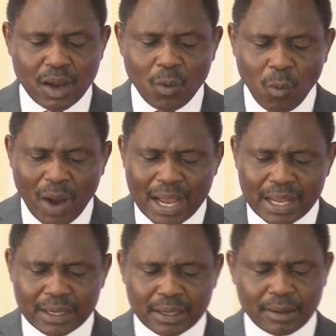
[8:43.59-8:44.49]

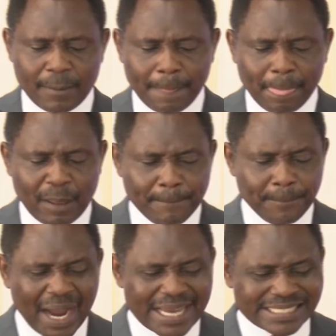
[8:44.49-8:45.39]
One,
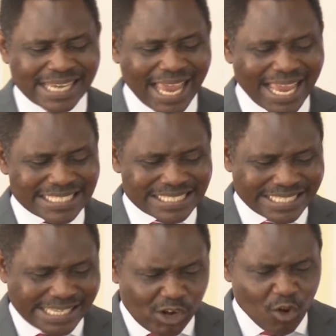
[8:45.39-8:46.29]
by the
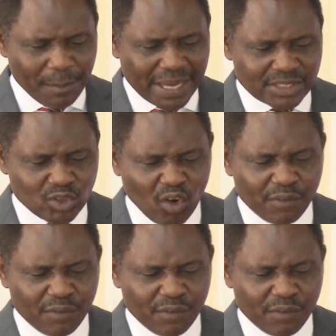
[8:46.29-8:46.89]
endowment